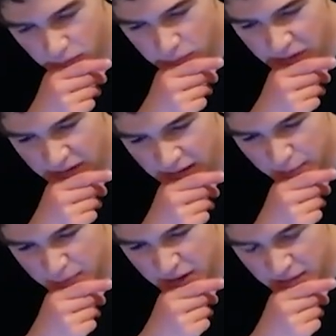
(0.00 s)
But, I
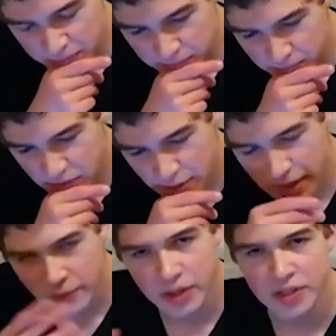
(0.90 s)
mean,
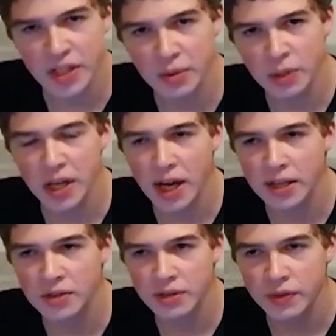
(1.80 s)
sometimes it can be kind
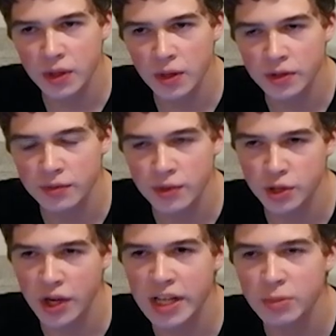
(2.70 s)
of difficult if you're
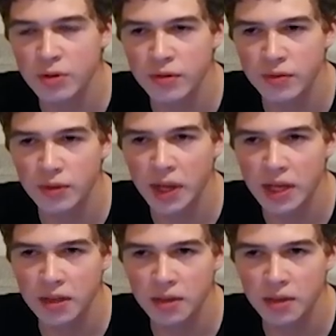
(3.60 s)
trying to move, like,